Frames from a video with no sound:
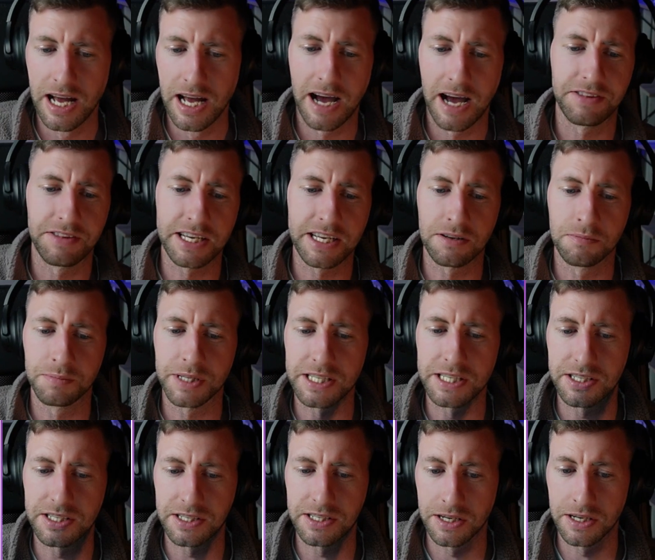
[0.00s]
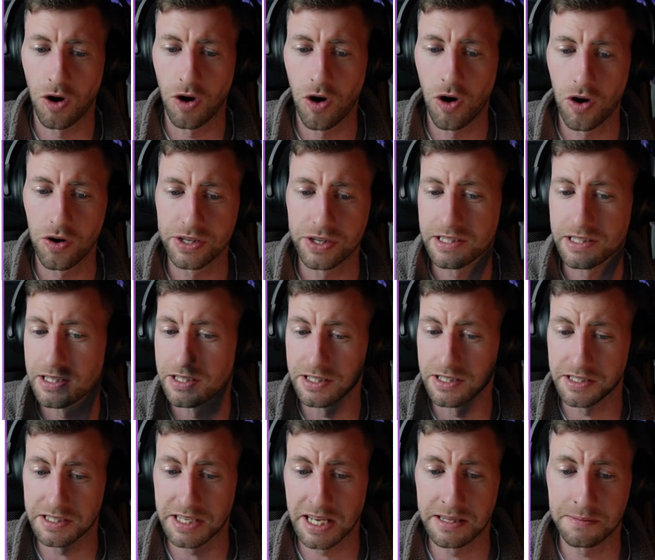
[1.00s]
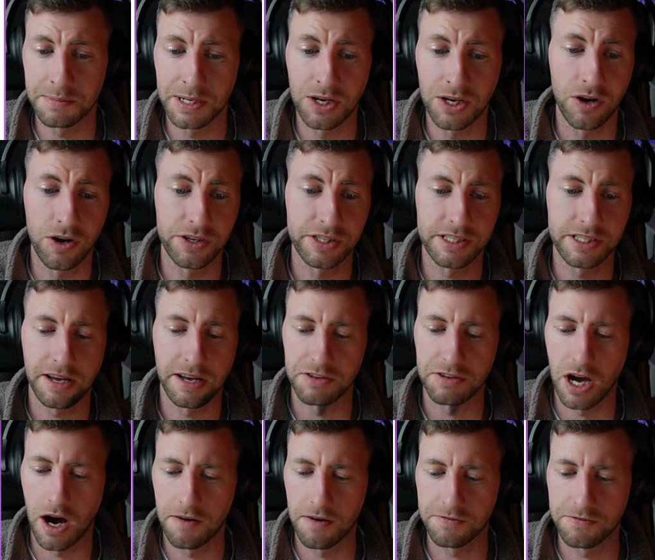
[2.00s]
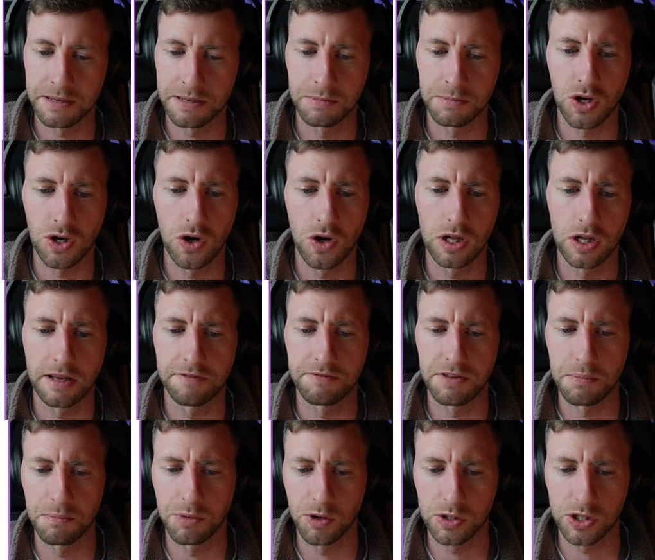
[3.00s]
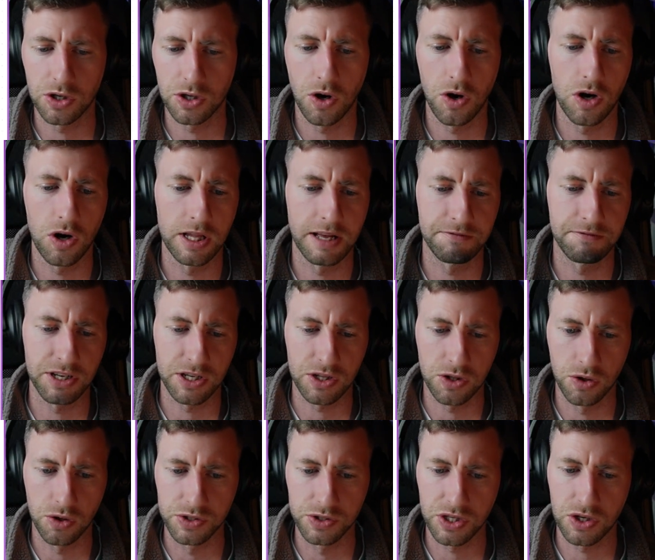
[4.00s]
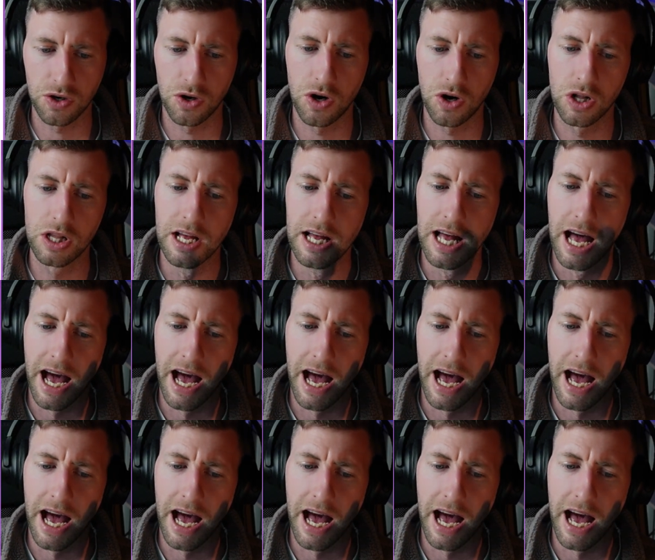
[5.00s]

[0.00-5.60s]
Have they completed an audit? Did you send them an audit? Have you offered them a call? Have they booked a call? Have they closed a call?